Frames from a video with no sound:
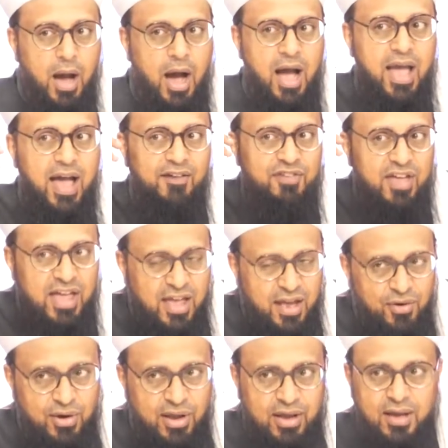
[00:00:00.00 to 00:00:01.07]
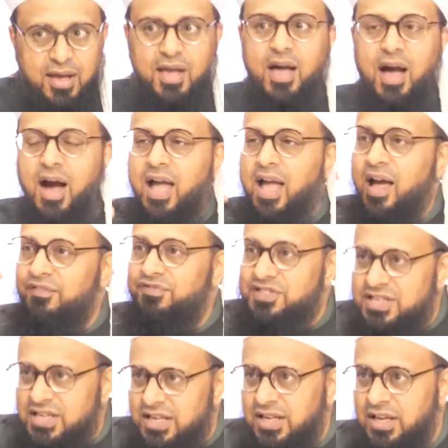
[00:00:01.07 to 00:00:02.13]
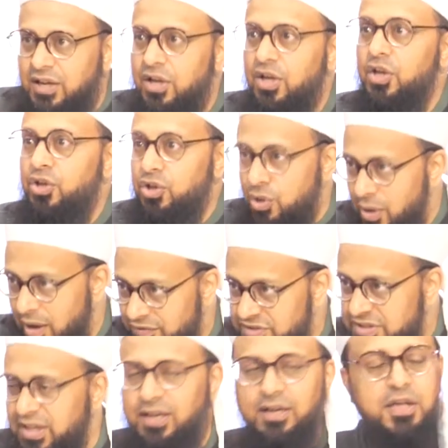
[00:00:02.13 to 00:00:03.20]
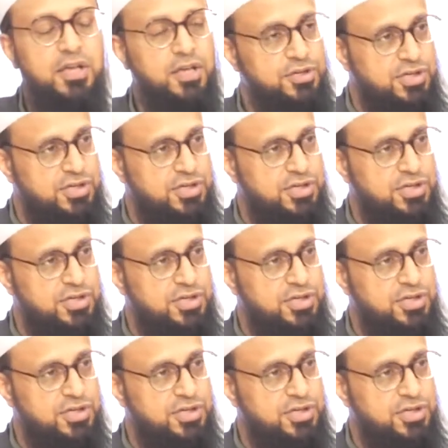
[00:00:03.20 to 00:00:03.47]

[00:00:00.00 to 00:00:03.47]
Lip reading: I have hearing, I have seeing, you have seen.